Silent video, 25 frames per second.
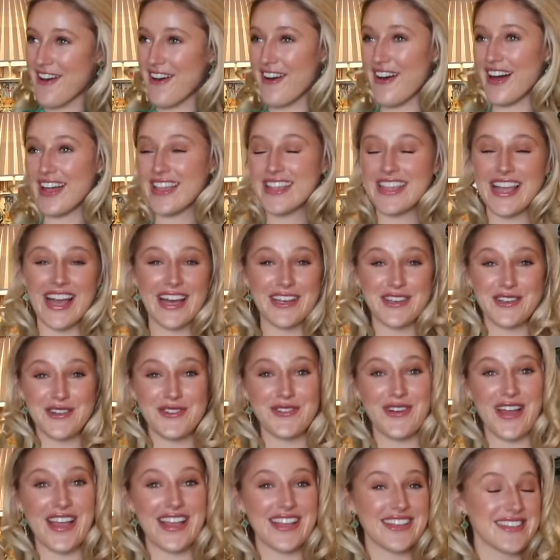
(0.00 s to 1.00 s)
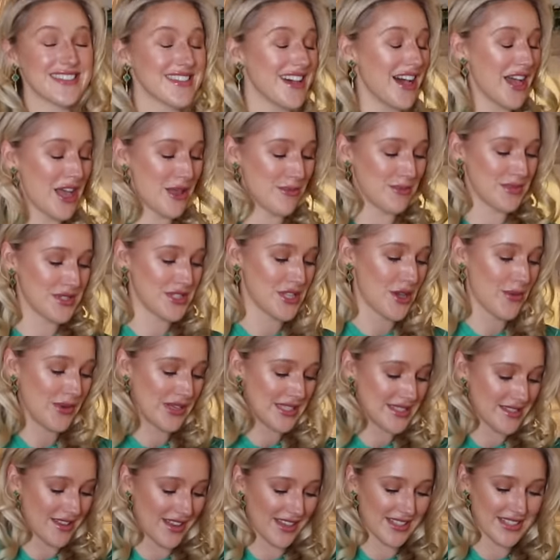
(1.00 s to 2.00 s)
I cannot wait. I am so
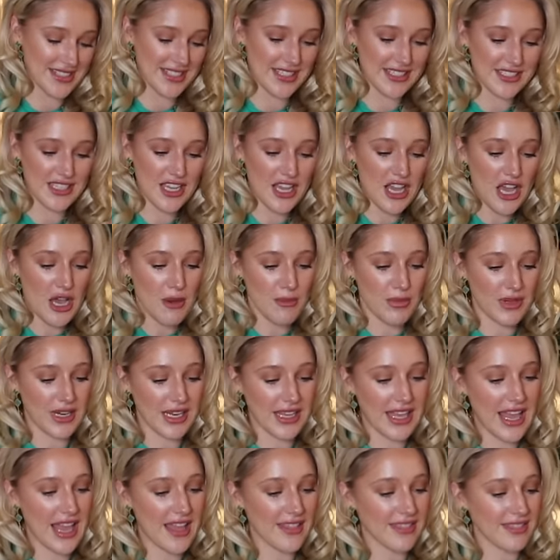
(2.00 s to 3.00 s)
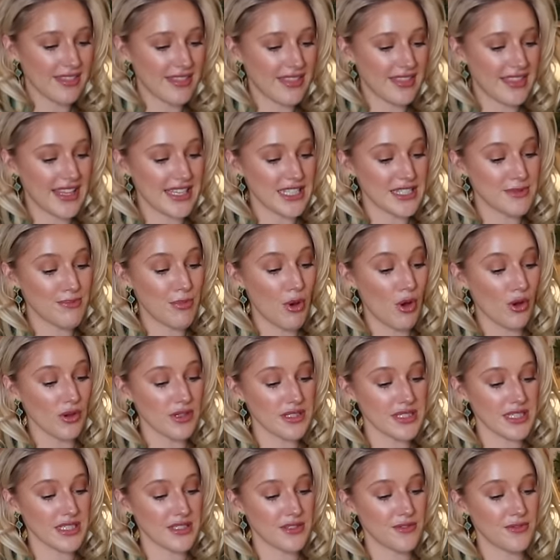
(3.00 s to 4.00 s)
excited. But again, this
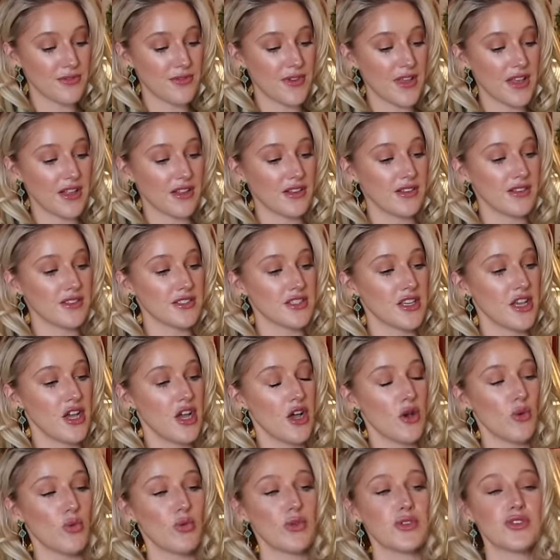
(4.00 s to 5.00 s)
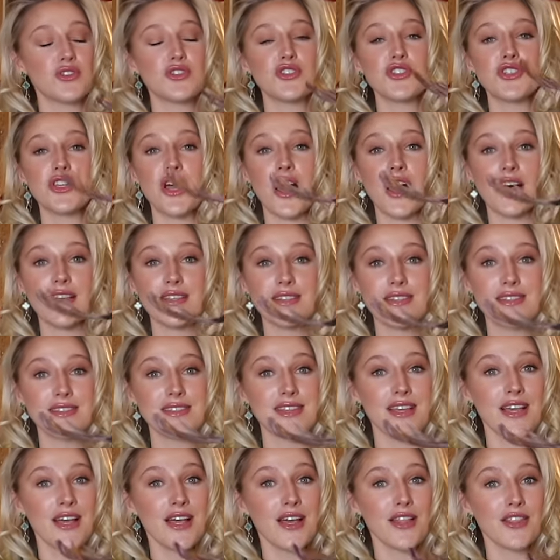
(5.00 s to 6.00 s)
box is filled with just
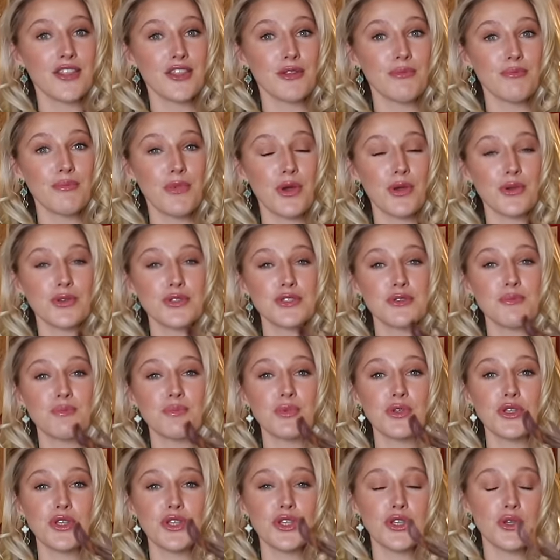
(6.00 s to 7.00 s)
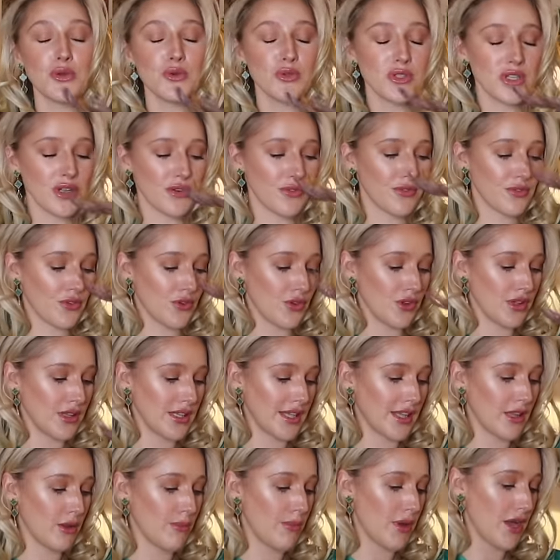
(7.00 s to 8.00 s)
the most beautiful
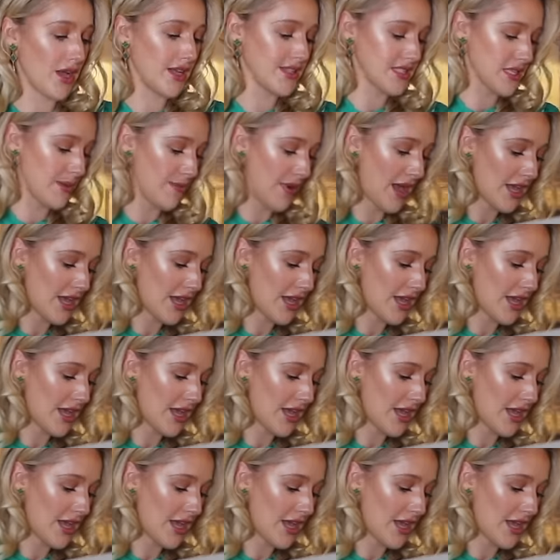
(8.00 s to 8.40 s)
little birds. I'm